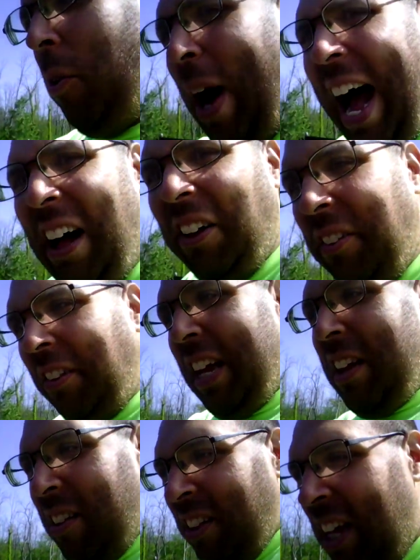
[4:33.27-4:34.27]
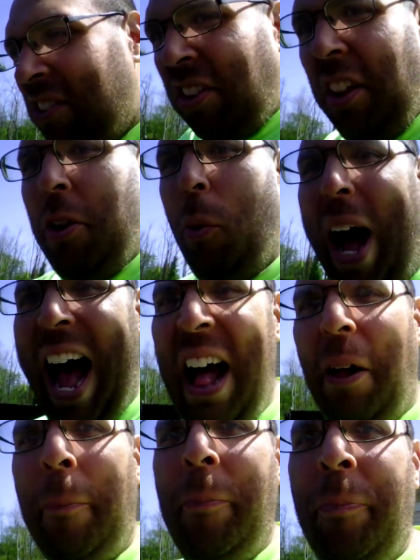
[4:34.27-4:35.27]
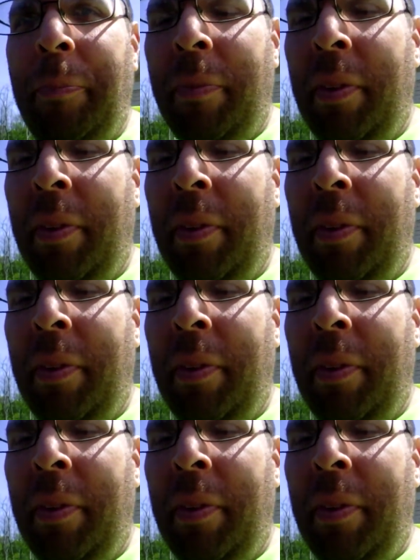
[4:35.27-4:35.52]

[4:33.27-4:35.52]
little while, at least a little while.